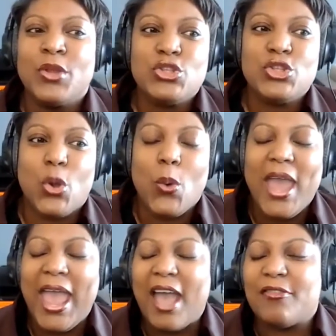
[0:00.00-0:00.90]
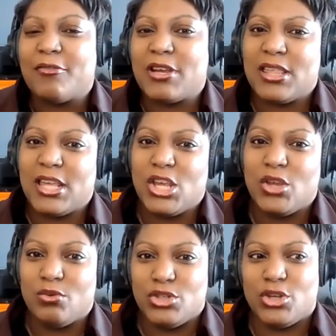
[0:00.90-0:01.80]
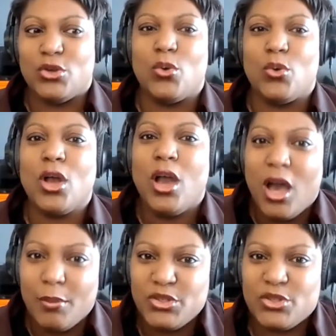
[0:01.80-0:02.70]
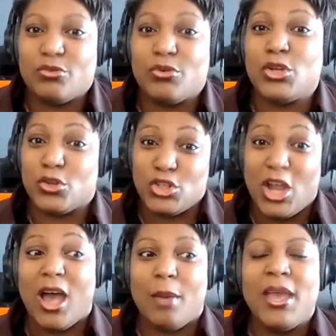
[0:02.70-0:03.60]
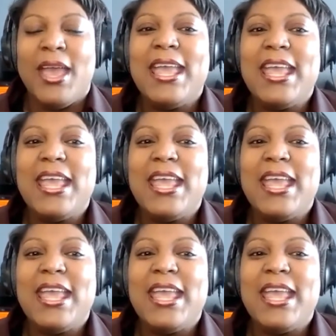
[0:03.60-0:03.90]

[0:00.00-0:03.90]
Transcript: So everything you do comes through your job,